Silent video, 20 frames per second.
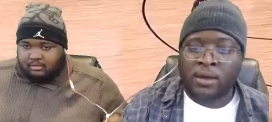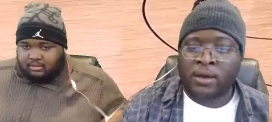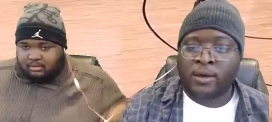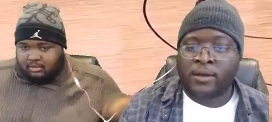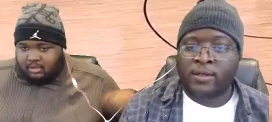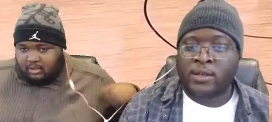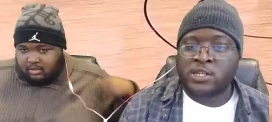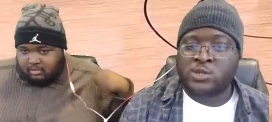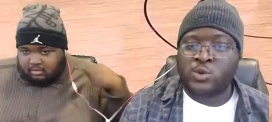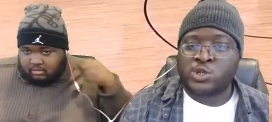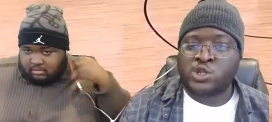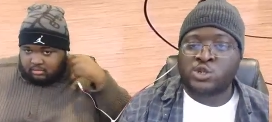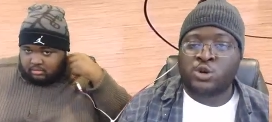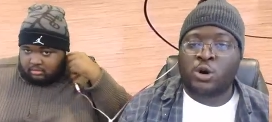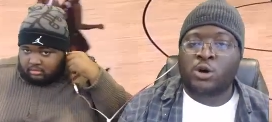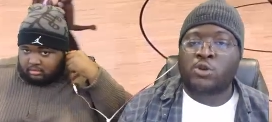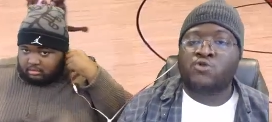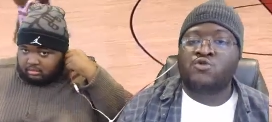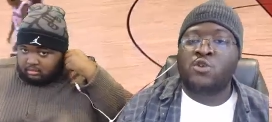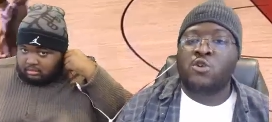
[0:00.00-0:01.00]
Speaker 1: This is what you
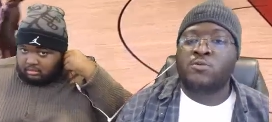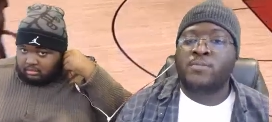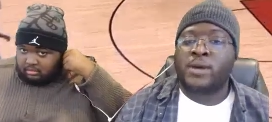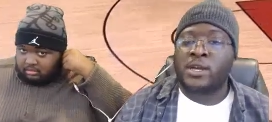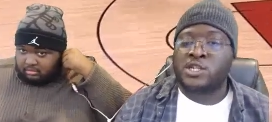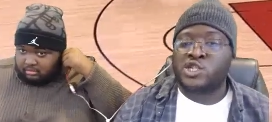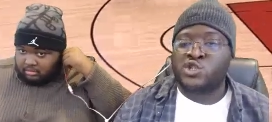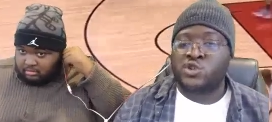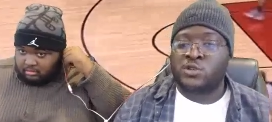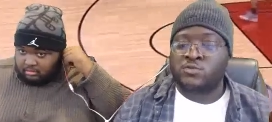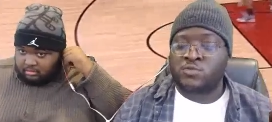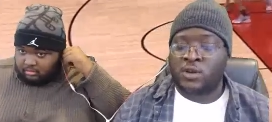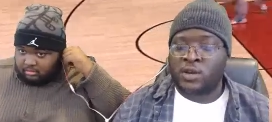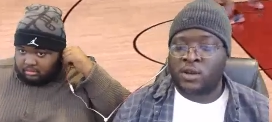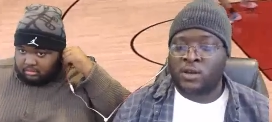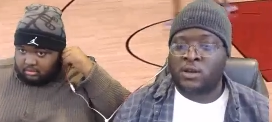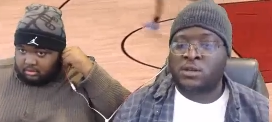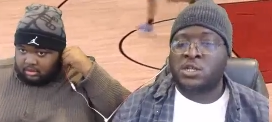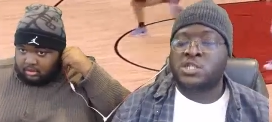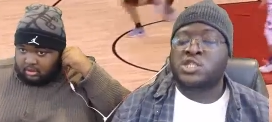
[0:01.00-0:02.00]
call grown man strength right here.
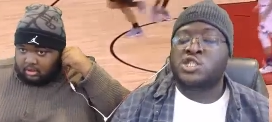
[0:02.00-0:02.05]
This is